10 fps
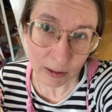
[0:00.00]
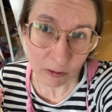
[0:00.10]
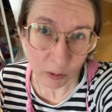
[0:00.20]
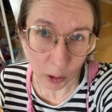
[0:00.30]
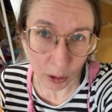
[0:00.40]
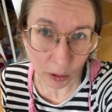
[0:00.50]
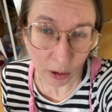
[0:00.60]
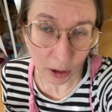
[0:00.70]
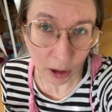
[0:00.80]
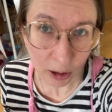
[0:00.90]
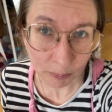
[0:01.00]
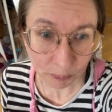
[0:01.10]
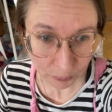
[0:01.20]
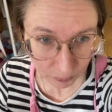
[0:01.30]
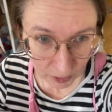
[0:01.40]
for the
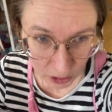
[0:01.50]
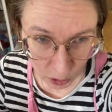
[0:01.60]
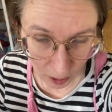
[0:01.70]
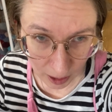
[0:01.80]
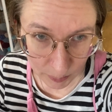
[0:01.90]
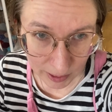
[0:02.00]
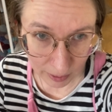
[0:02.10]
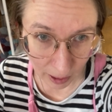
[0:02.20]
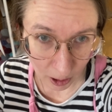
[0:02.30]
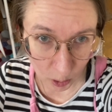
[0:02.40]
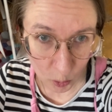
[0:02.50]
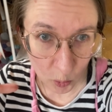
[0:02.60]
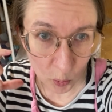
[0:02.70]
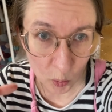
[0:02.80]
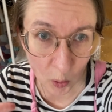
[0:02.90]
stripes and how
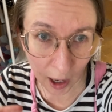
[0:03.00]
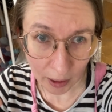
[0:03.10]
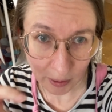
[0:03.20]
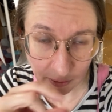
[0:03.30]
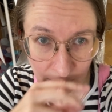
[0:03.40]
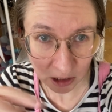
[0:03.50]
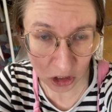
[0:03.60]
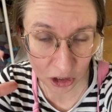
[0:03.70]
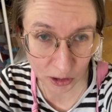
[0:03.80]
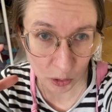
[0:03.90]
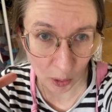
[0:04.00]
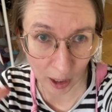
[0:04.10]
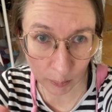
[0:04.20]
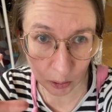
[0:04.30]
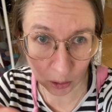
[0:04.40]
wide each
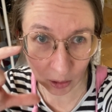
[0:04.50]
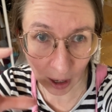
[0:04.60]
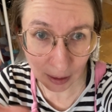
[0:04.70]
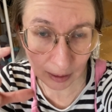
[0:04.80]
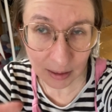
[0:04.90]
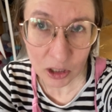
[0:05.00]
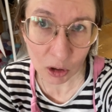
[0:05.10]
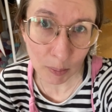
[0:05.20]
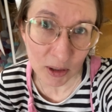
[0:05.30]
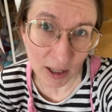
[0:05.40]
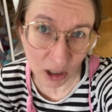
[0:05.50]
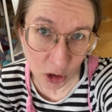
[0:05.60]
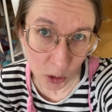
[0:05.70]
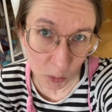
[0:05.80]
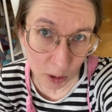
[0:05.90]
stripe or eyelet stripe
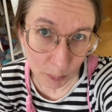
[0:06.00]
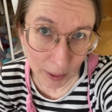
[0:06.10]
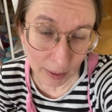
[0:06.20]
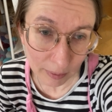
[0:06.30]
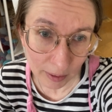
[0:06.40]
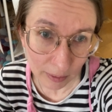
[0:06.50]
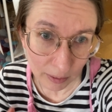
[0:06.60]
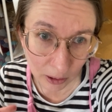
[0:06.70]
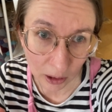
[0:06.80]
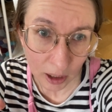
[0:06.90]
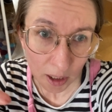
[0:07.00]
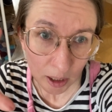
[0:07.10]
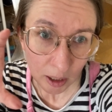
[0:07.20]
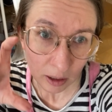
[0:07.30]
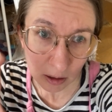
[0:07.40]
section would be, and then the
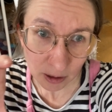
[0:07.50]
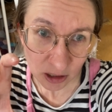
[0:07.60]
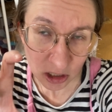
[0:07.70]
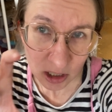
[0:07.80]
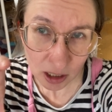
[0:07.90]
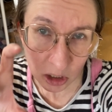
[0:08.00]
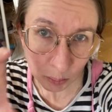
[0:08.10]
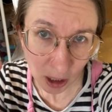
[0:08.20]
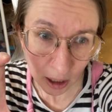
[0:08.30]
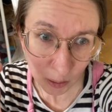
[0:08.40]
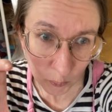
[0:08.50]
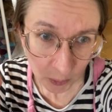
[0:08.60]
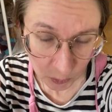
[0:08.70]
garter stitch block